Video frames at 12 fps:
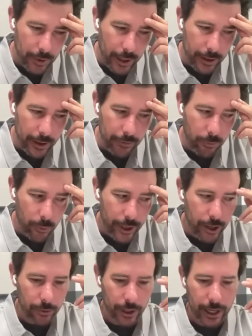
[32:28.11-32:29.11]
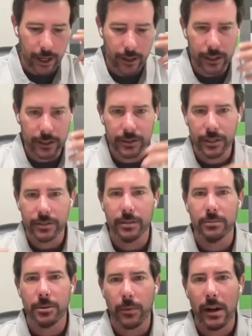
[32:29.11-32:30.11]
like if we don't get on these
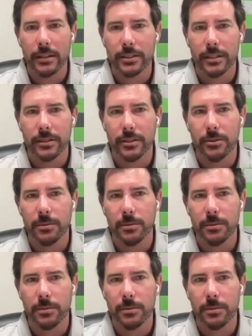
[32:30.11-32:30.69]
systems and processes,